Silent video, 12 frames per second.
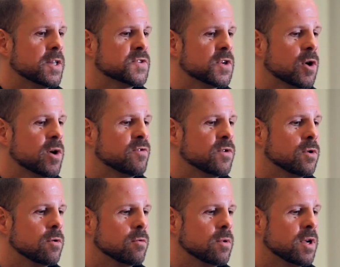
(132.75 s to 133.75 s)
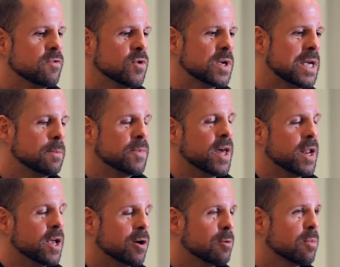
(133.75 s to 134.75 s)
so if you keep that
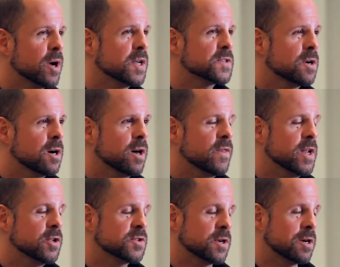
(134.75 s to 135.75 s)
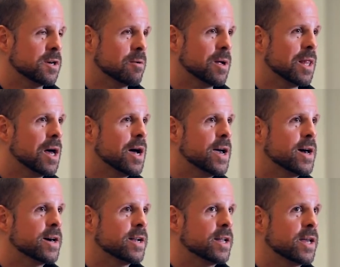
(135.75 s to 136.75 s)
ankle brace on, then you start to rely
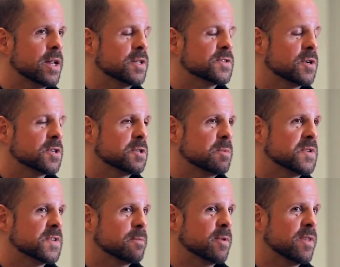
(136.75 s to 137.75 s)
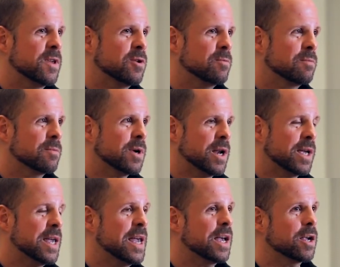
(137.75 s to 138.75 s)
on it, and it starts to be something that you kind of
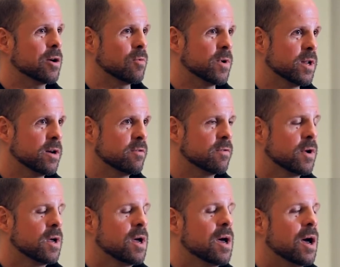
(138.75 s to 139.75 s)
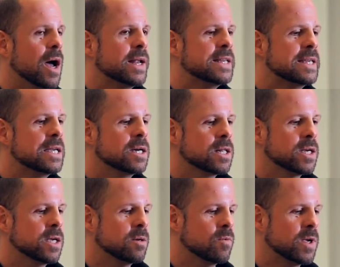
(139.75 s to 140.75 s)
can't get rid of.
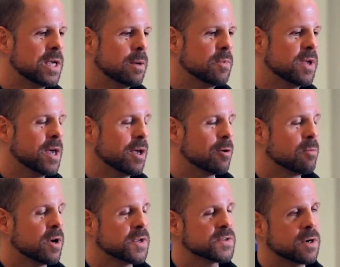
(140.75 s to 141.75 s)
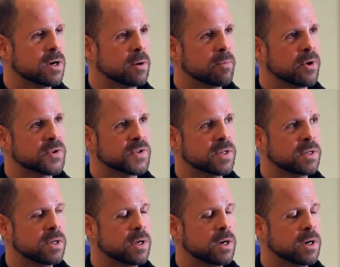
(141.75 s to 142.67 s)
Ideally, we keep the ankle brace on a person